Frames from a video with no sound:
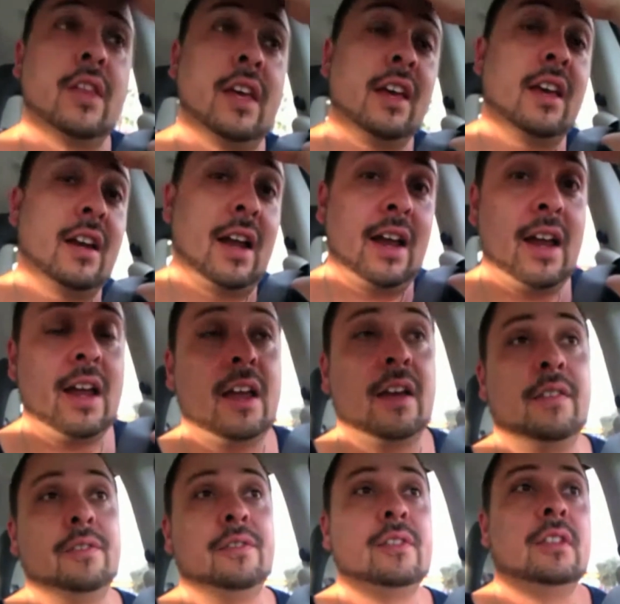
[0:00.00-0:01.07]
then I
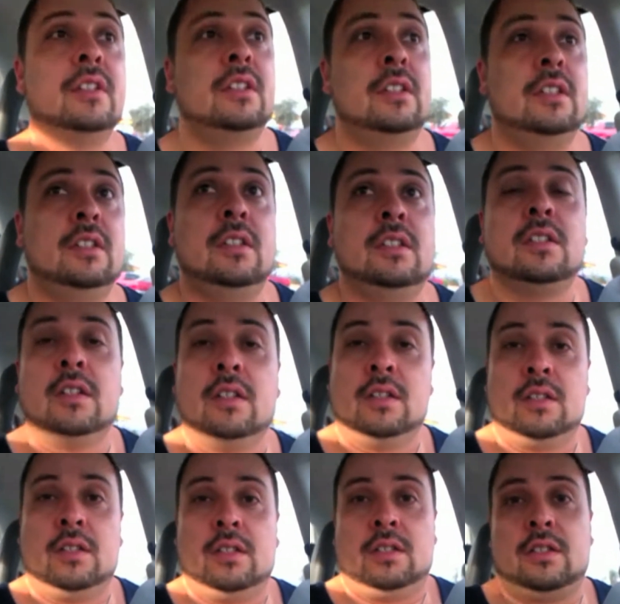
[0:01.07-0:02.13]

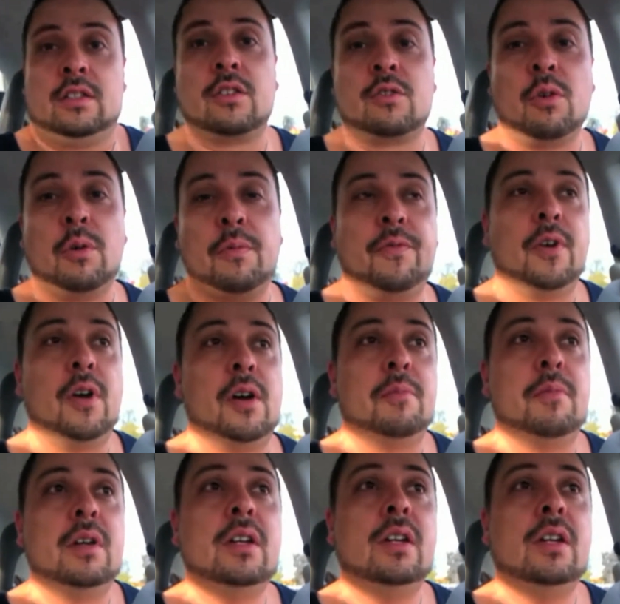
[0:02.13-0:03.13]
have the group from